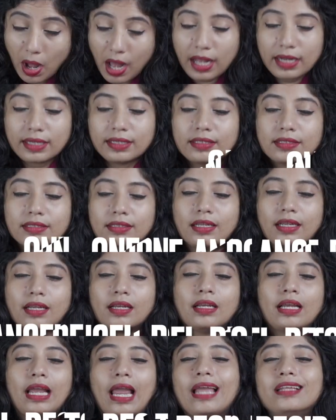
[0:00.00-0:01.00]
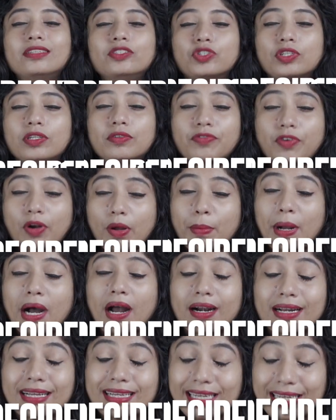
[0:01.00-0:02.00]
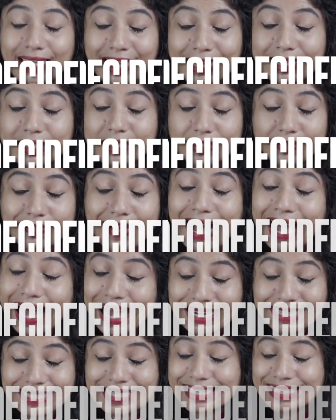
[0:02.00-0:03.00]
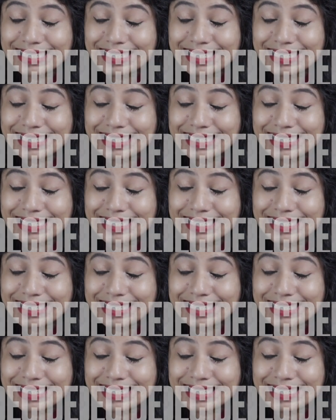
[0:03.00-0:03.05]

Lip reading: One angel from our collective had